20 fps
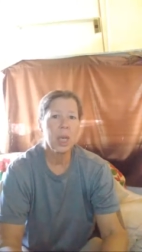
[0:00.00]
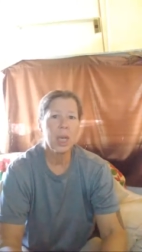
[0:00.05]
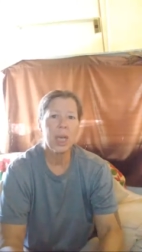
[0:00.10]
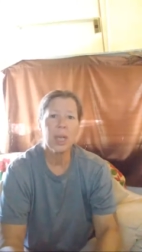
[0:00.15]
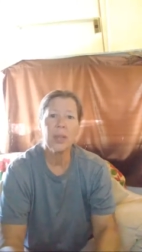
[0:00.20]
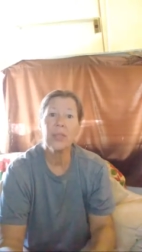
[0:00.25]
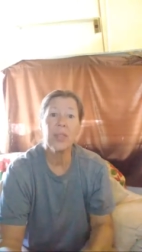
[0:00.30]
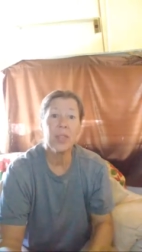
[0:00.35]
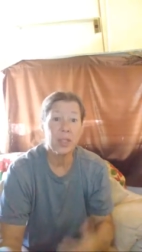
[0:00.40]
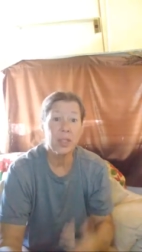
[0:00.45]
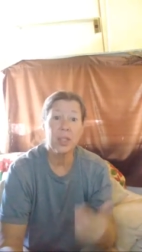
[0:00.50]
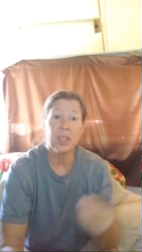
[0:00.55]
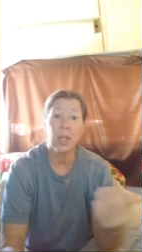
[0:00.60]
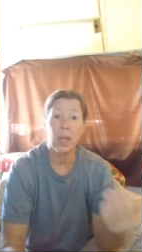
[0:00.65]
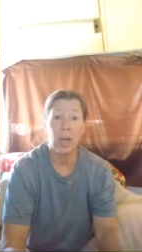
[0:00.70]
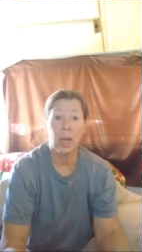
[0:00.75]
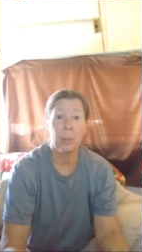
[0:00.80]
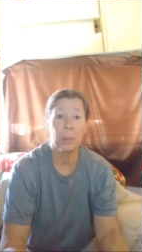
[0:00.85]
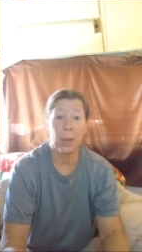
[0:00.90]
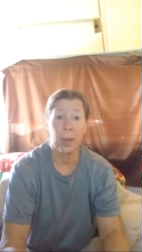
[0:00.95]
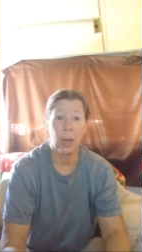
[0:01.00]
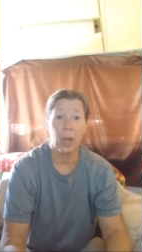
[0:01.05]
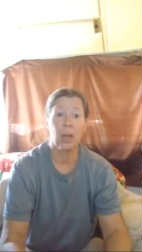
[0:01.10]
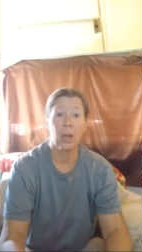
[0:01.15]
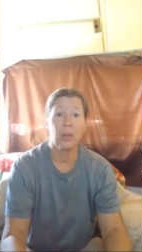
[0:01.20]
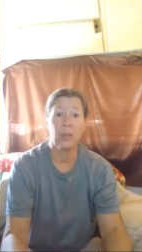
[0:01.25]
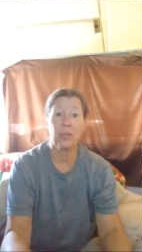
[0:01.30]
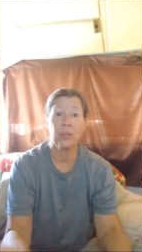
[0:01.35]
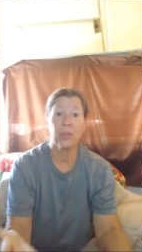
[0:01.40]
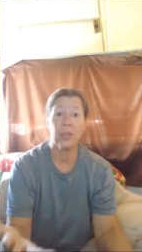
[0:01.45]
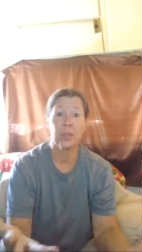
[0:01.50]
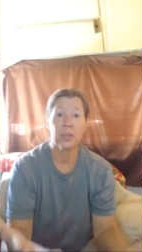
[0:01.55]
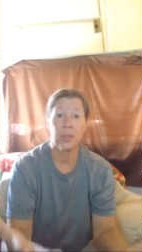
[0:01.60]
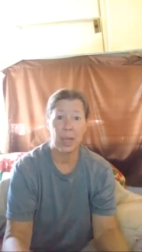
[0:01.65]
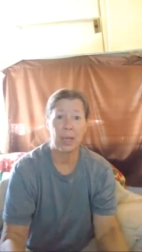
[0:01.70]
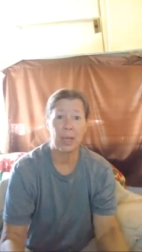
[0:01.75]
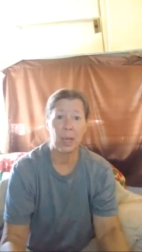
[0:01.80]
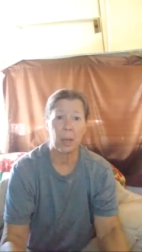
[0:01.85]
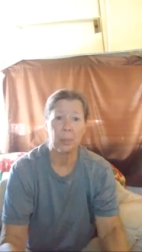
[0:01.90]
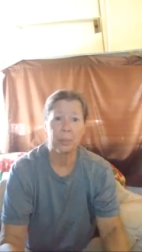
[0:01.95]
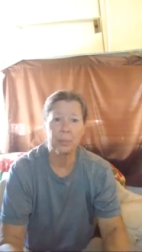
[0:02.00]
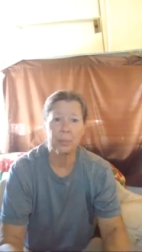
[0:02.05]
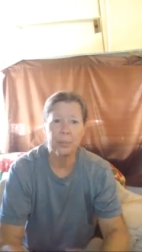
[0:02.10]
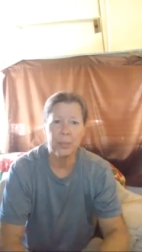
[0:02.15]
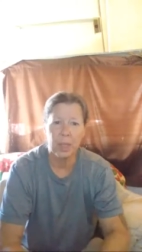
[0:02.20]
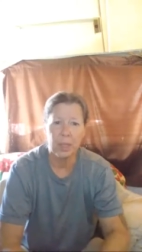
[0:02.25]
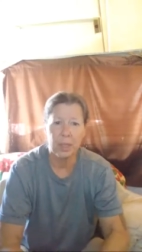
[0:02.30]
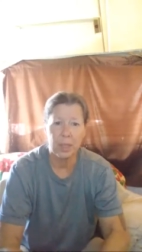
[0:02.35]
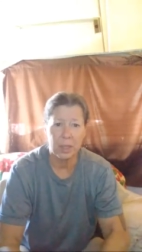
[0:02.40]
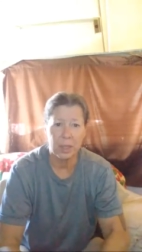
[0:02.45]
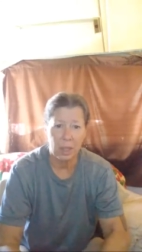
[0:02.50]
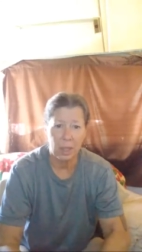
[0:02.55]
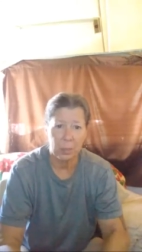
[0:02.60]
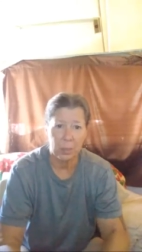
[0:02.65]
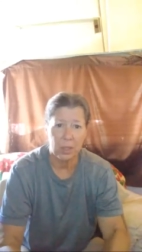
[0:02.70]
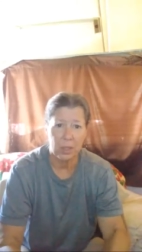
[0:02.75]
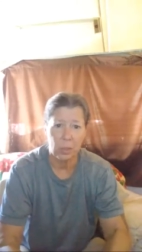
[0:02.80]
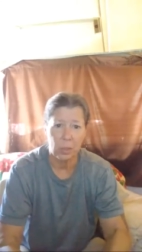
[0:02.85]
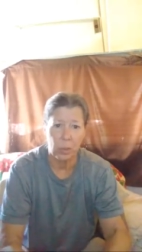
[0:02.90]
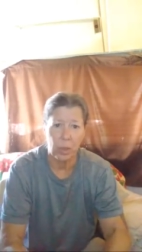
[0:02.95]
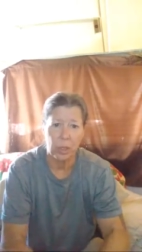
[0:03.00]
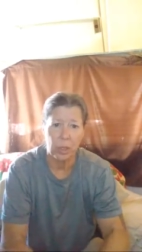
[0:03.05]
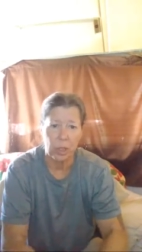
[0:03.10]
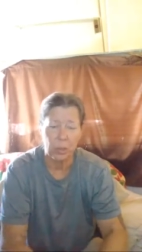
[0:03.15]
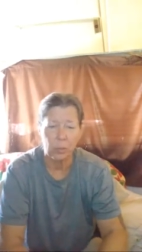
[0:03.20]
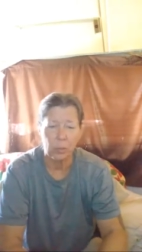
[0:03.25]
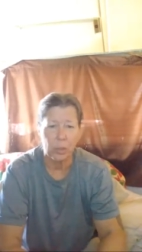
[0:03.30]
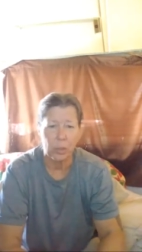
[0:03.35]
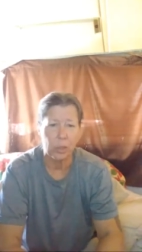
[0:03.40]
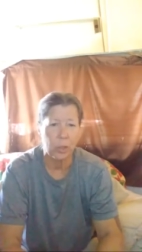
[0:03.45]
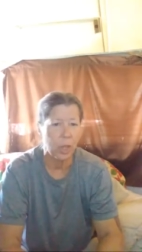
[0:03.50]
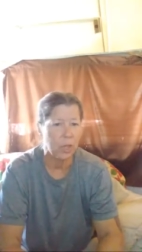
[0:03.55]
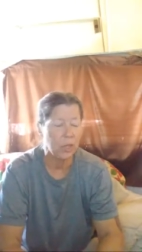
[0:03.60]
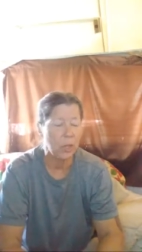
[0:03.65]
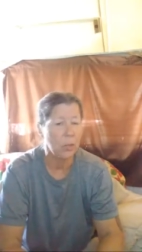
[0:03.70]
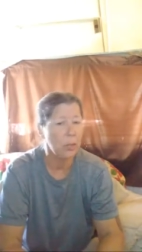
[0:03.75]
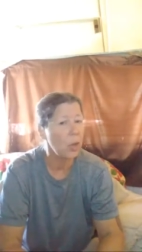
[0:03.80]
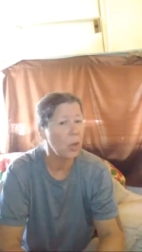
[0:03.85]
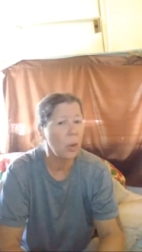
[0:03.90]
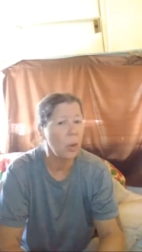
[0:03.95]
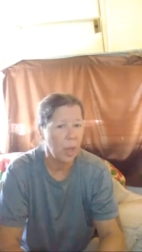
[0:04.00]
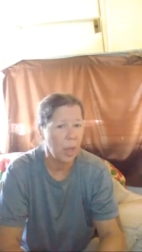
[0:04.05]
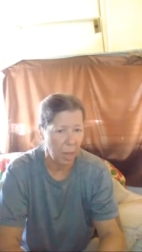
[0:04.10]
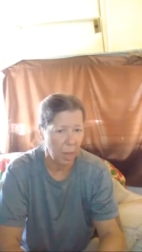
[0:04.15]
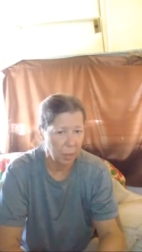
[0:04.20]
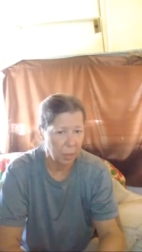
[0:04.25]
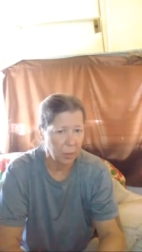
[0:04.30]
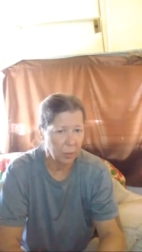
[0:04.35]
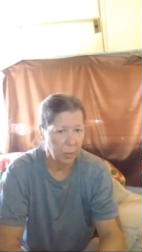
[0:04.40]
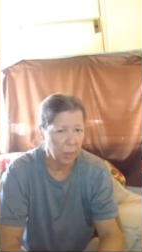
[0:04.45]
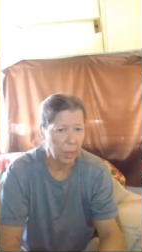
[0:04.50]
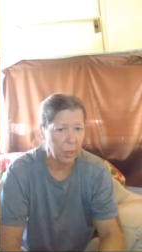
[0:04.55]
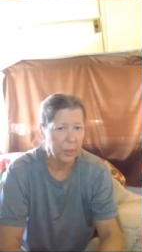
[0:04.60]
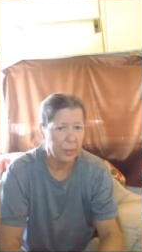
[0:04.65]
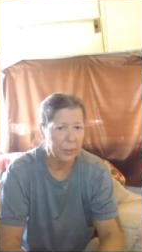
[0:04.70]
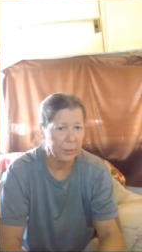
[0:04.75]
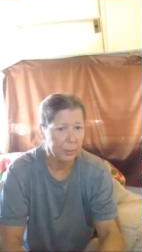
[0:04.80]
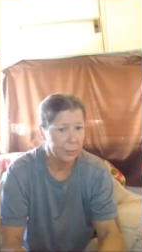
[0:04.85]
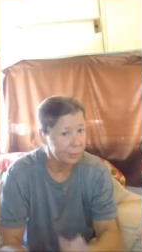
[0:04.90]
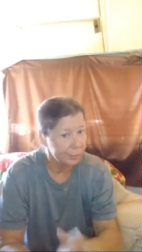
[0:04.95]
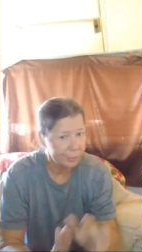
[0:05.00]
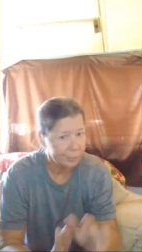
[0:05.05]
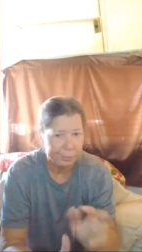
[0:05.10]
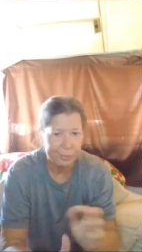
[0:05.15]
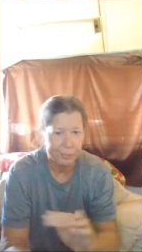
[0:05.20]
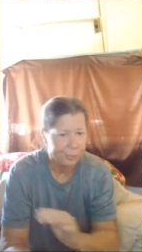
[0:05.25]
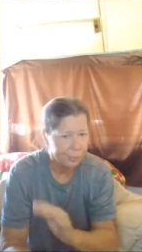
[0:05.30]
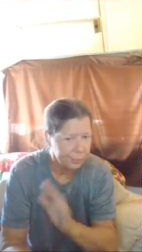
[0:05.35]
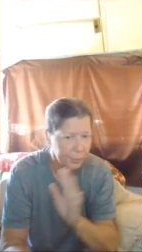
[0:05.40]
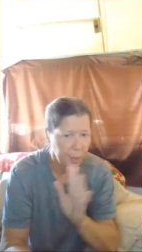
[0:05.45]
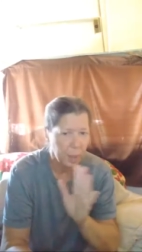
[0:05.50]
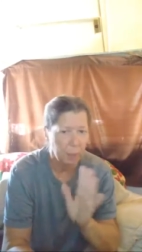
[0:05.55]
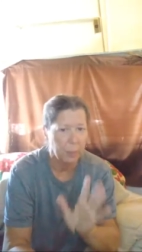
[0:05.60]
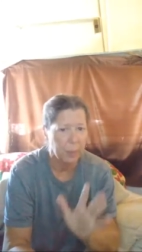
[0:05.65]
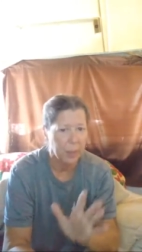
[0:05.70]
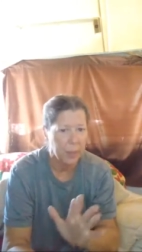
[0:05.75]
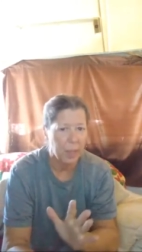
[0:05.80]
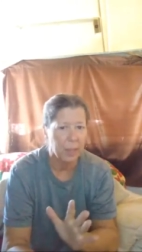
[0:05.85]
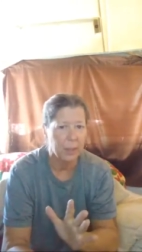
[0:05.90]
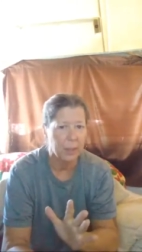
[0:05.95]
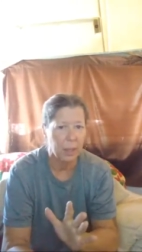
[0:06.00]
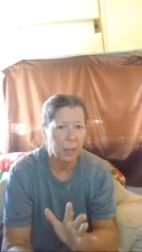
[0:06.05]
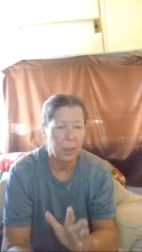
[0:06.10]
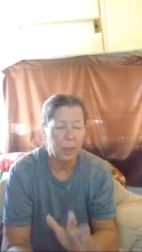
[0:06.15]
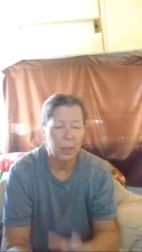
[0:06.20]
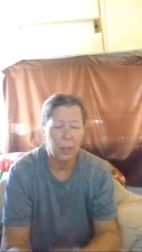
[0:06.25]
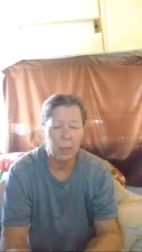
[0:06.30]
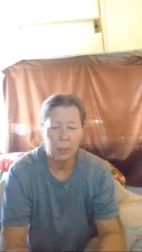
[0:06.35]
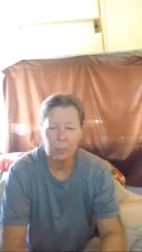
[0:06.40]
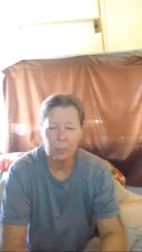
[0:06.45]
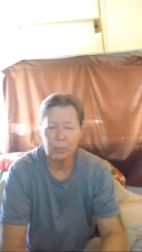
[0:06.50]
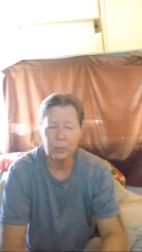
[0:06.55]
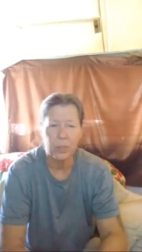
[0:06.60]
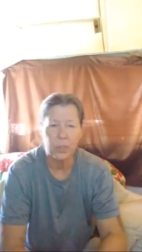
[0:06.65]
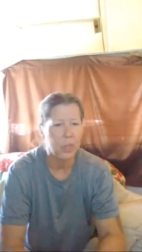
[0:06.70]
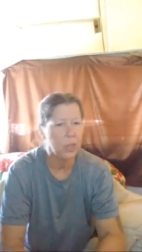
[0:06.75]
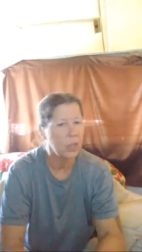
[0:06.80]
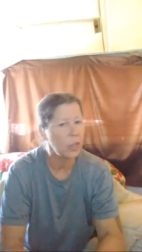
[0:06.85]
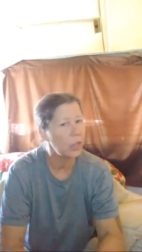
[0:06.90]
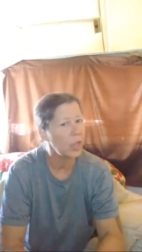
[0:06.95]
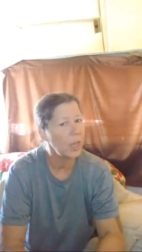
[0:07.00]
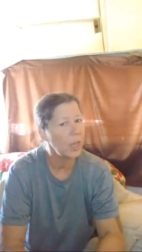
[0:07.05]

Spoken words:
in this type of setup, in this type of situation, which you guys don't know yet, okay? I'm going to get there. You're